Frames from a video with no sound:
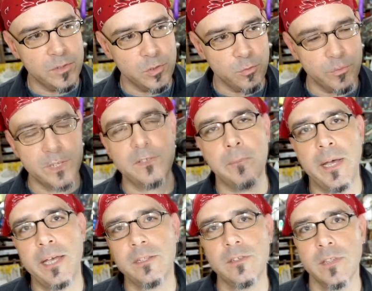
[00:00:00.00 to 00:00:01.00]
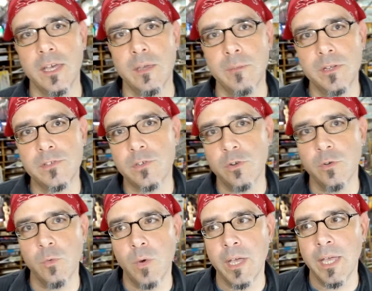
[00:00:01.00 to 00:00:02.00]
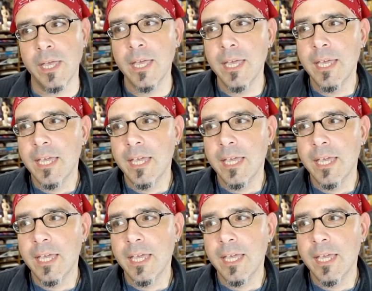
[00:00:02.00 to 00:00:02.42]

to respond to them in a certain way